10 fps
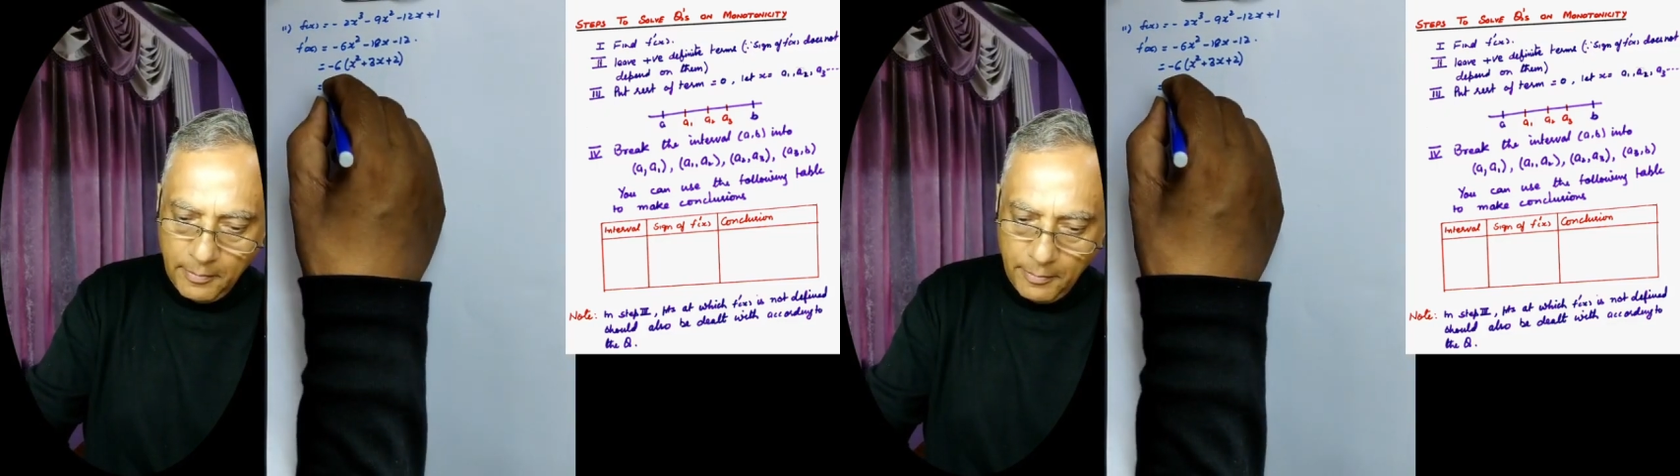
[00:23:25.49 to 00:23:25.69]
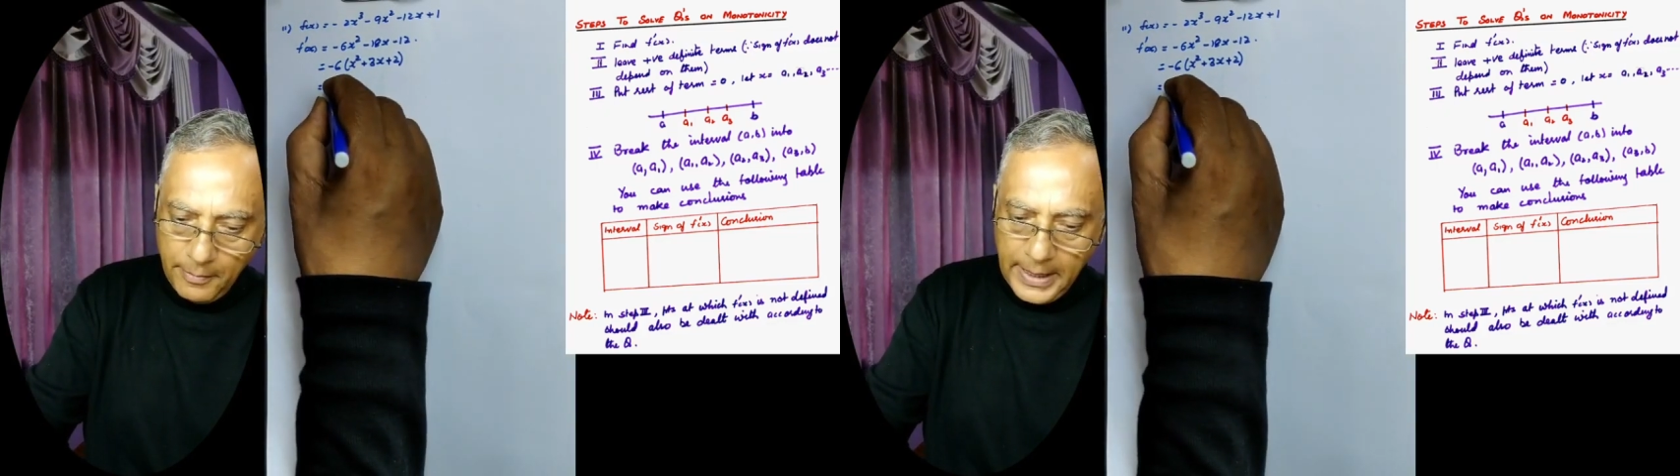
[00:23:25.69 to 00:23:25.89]

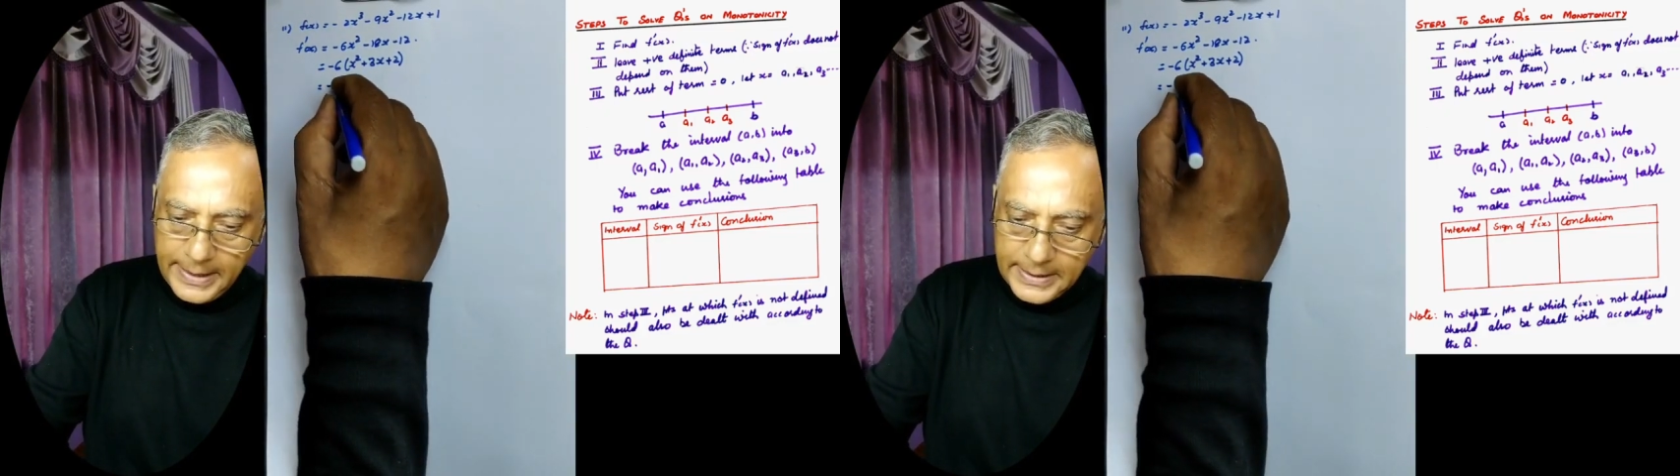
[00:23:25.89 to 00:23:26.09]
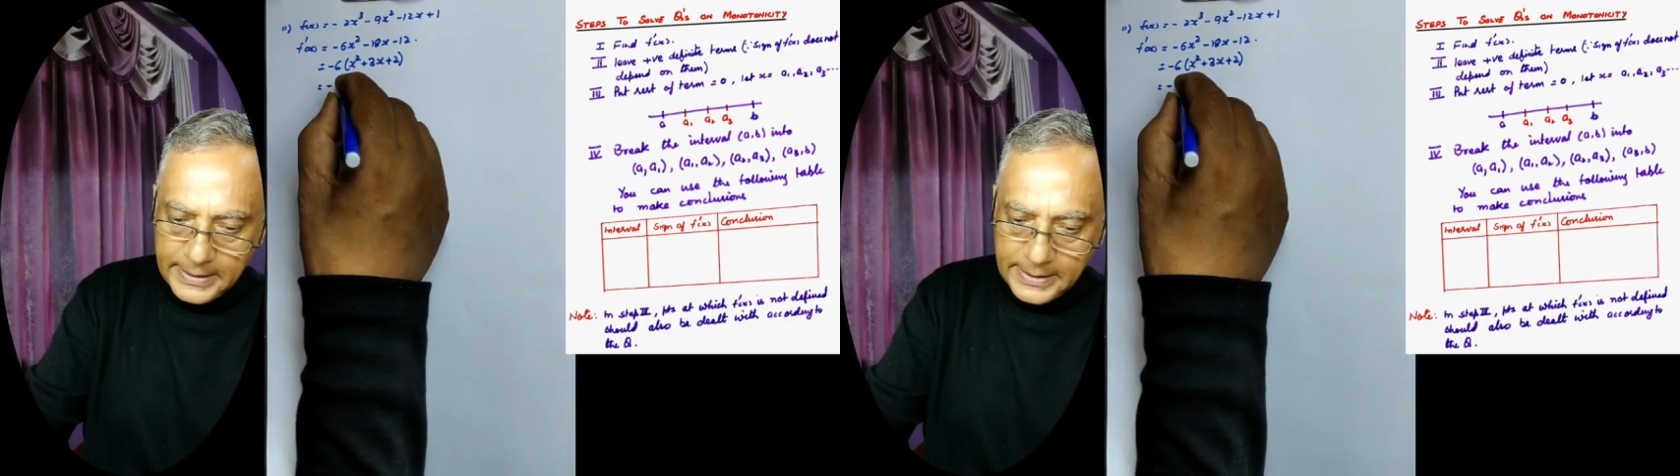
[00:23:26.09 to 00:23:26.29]

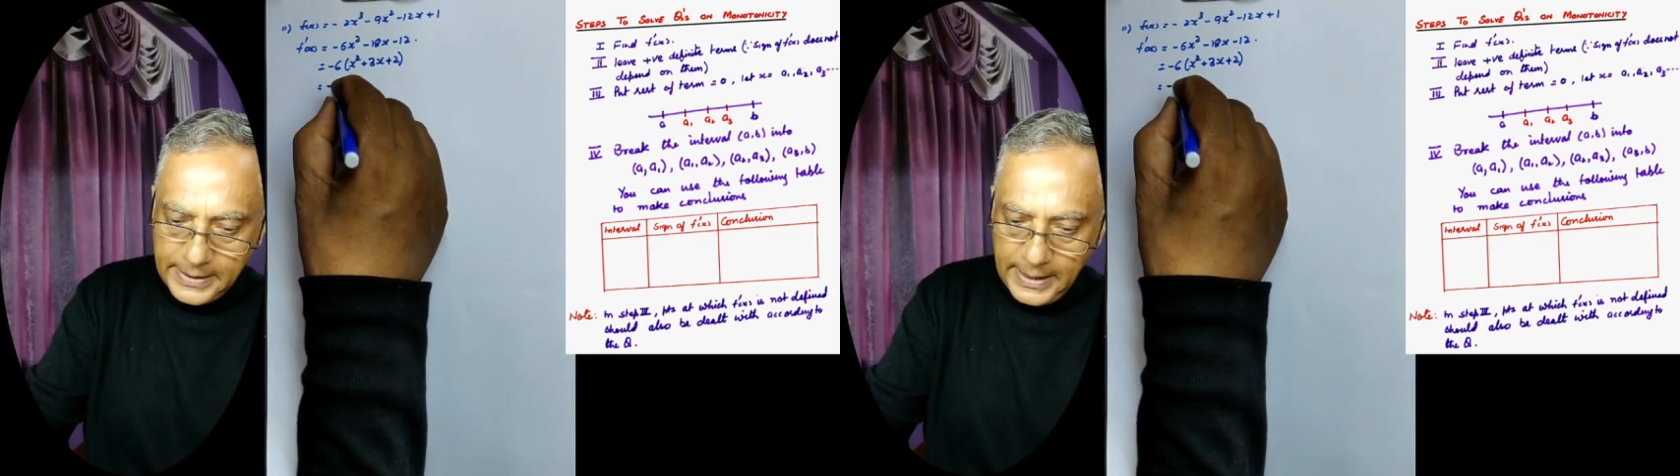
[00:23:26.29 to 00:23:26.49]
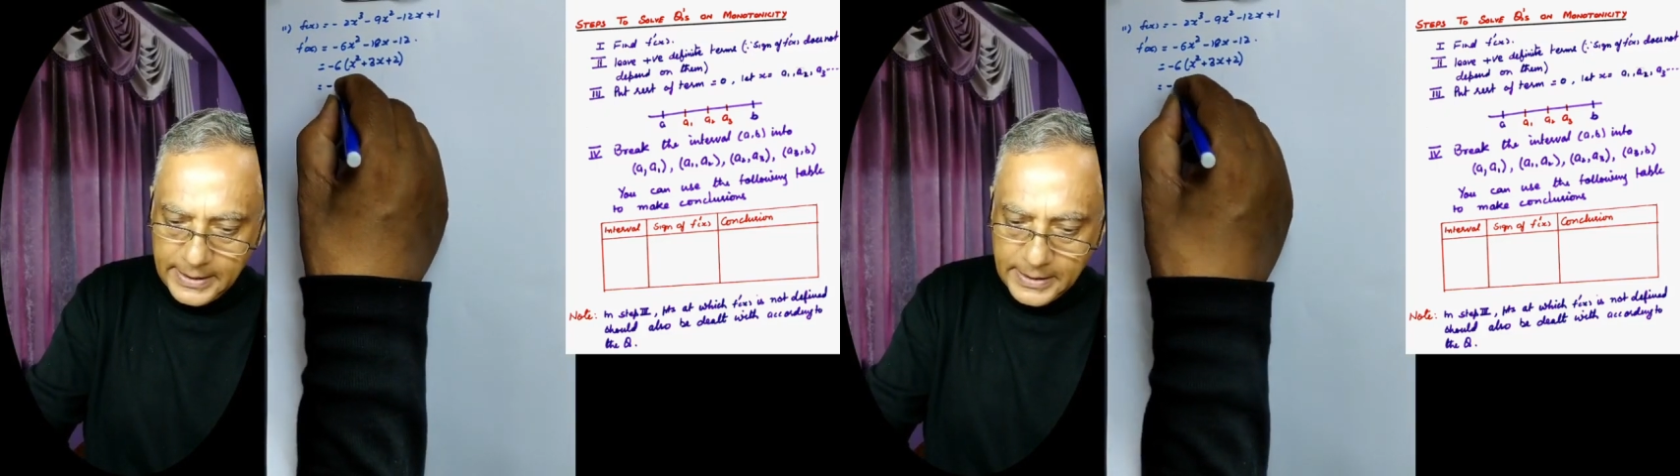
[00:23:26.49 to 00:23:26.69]
minus
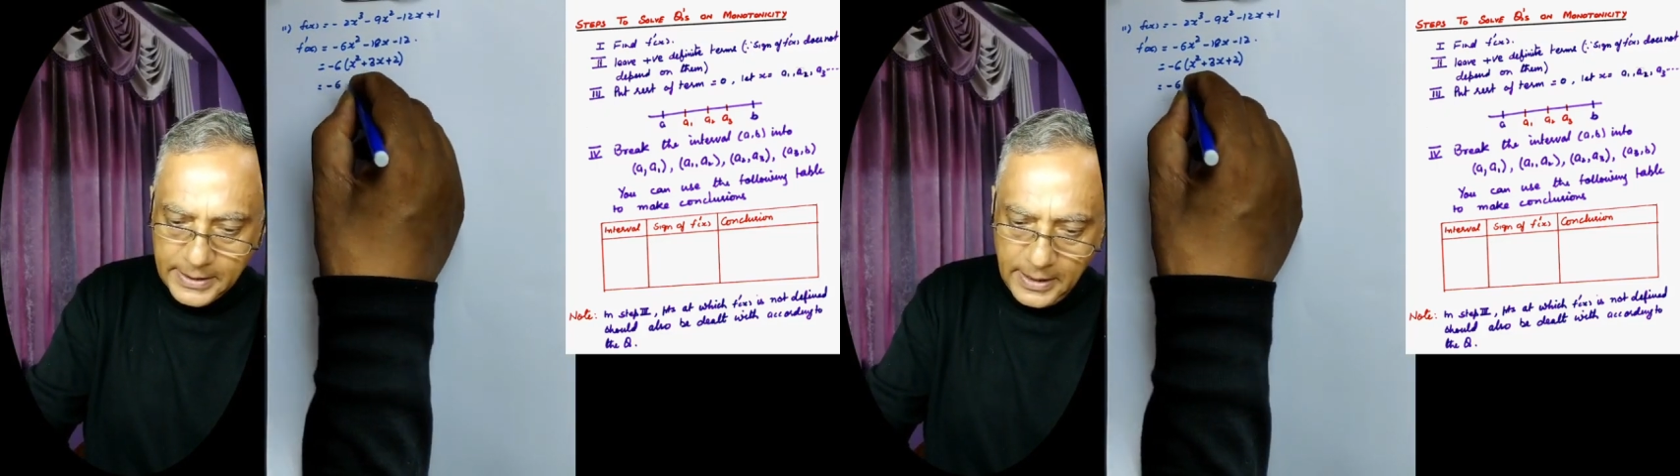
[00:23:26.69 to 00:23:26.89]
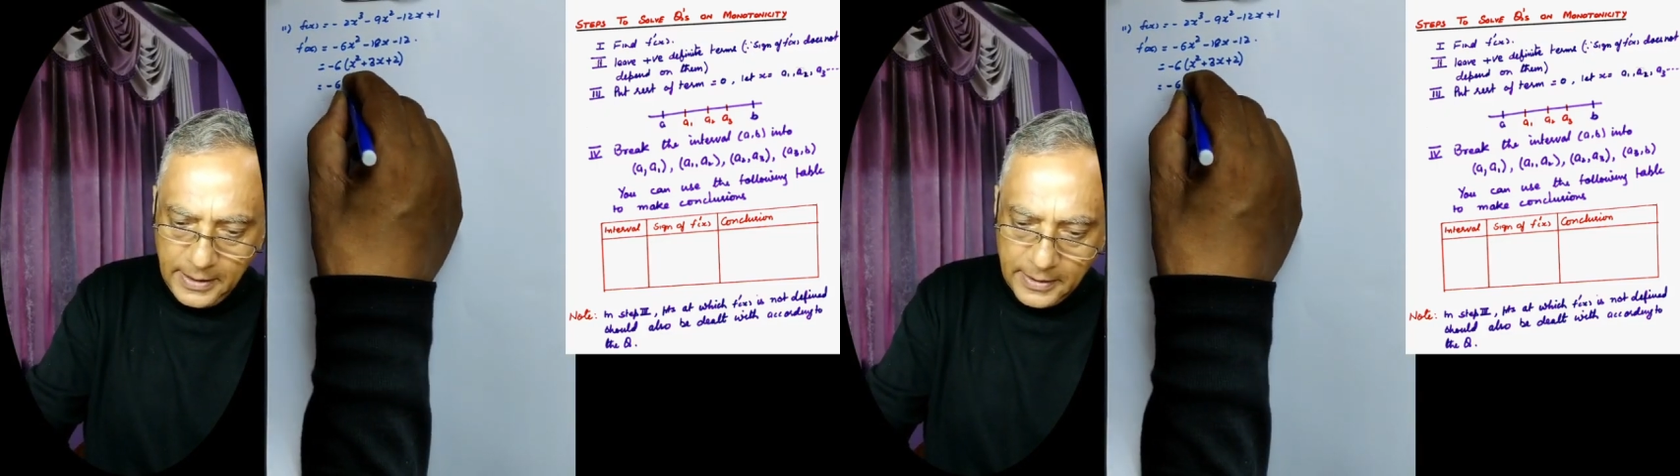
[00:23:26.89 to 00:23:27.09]
6